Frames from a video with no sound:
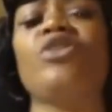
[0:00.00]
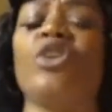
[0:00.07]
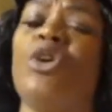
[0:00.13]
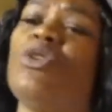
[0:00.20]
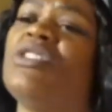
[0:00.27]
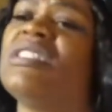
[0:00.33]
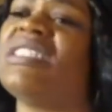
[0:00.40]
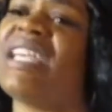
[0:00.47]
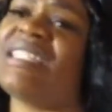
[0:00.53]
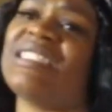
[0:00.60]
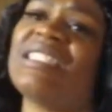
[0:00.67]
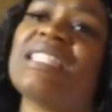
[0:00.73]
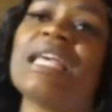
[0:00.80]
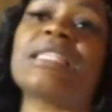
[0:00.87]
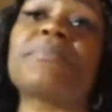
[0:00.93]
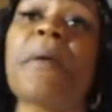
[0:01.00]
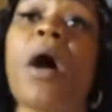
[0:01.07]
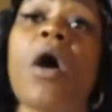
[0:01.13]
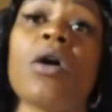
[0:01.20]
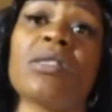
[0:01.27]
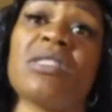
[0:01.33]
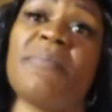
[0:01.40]
Houston, Texas. That's my
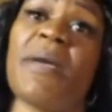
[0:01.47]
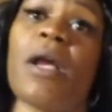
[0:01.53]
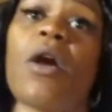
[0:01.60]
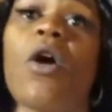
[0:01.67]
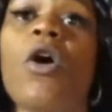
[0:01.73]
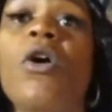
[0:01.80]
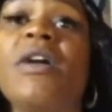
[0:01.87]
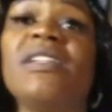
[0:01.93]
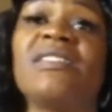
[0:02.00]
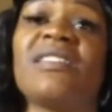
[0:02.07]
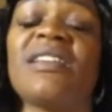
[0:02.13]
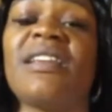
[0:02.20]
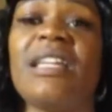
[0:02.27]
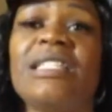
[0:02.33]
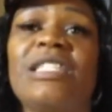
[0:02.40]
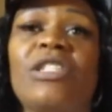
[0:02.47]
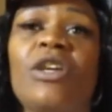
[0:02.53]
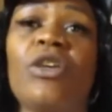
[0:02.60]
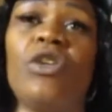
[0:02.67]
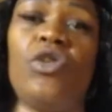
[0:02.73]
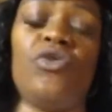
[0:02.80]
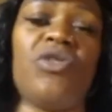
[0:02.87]
ultimate goal, is to get to
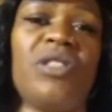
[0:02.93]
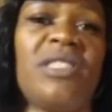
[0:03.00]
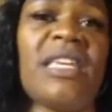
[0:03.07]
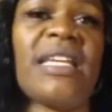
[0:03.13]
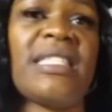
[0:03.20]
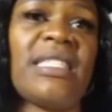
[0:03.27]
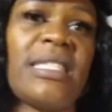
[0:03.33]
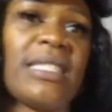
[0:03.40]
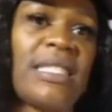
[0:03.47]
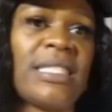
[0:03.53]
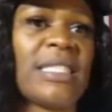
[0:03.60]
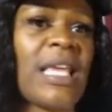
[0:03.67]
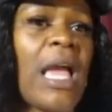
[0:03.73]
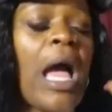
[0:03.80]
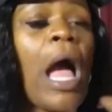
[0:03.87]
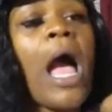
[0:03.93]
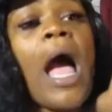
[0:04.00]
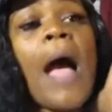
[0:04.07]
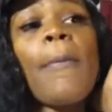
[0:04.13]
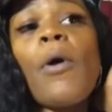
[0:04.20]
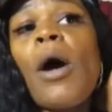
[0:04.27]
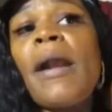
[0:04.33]
Houston, Texas.
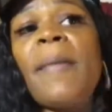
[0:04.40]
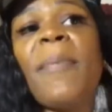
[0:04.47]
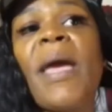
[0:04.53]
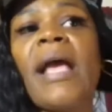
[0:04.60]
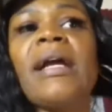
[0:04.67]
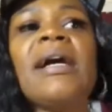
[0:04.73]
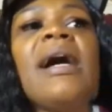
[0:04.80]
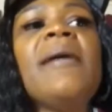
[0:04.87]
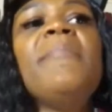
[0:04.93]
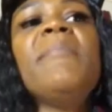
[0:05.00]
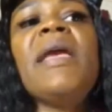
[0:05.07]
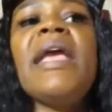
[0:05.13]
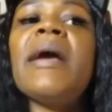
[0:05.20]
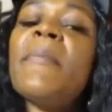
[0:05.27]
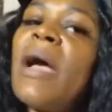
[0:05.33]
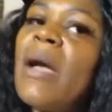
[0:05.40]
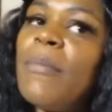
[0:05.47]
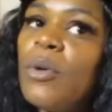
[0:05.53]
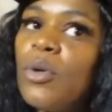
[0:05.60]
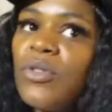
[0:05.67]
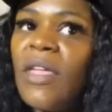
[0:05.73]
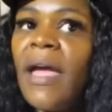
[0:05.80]
I'm gonna pack up me and my
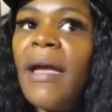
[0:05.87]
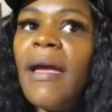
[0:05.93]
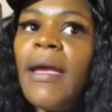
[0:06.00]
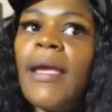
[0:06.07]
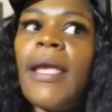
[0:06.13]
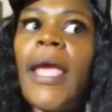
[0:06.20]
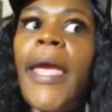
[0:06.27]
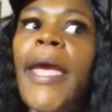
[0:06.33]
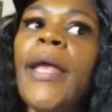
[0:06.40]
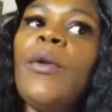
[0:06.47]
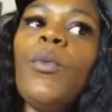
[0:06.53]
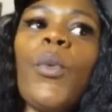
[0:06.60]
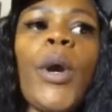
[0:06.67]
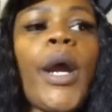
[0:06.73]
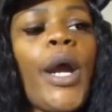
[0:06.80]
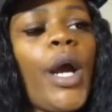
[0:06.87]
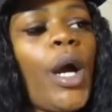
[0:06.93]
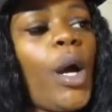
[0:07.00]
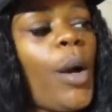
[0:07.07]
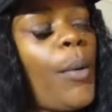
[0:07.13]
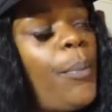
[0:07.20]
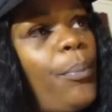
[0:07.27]
boo thing, and
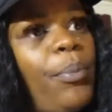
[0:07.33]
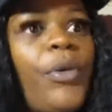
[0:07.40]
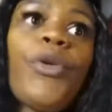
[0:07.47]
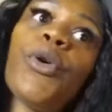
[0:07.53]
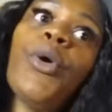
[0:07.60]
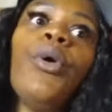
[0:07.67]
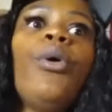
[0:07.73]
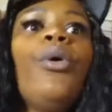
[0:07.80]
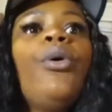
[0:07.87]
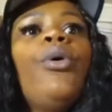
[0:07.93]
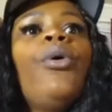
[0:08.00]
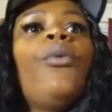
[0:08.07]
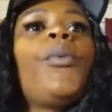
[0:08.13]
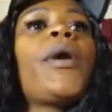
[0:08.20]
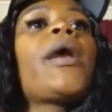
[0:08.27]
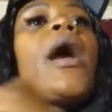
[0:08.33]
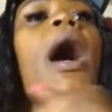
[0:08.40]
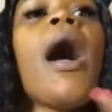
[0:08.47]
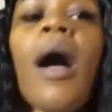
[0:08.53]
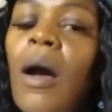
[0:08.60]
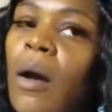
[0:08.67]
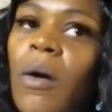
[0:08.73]
we're
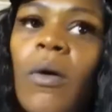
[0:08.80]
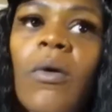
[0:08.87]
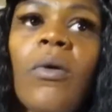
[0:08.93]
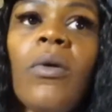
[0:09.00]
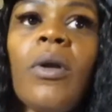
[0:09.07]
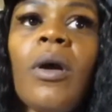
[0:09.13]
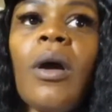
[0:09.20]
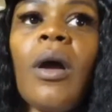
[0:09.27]
gone.